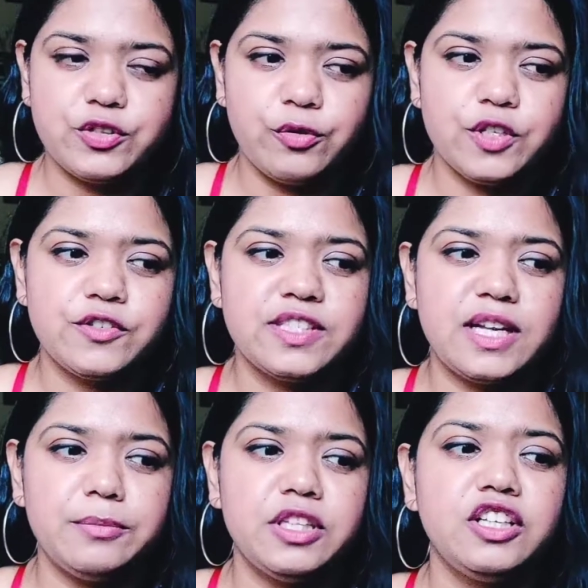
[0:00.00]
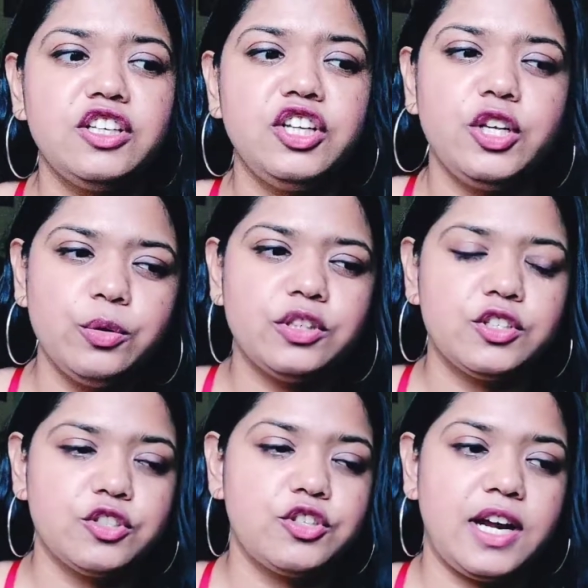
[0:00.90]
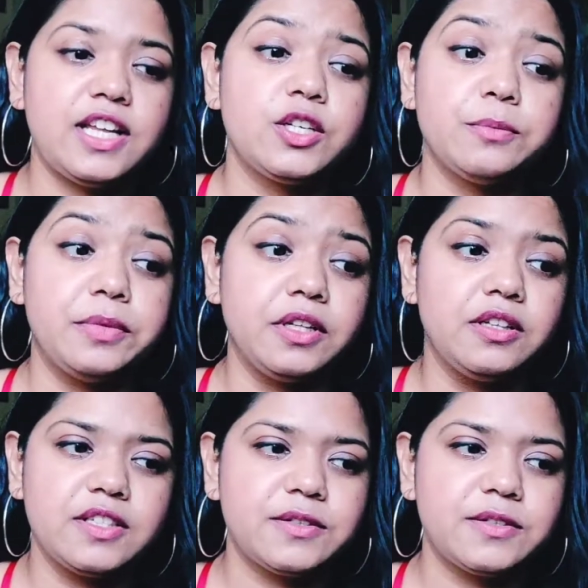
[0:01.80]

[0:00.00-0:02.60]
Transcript: towards something new that you're trying to build.